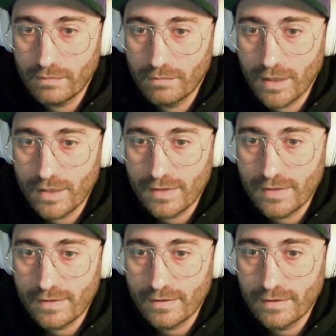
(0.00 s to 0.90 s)
needs
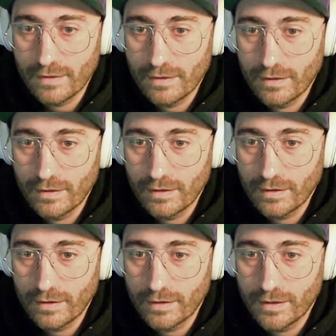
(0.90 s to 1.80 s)

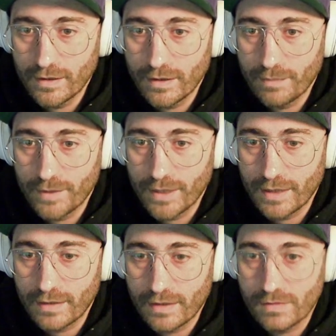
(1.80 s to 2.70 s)
the
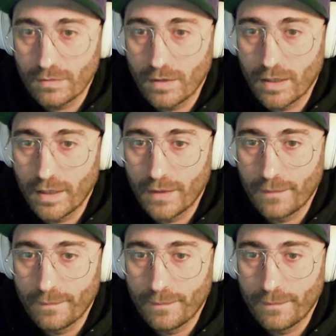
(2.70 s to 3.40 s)
update as well.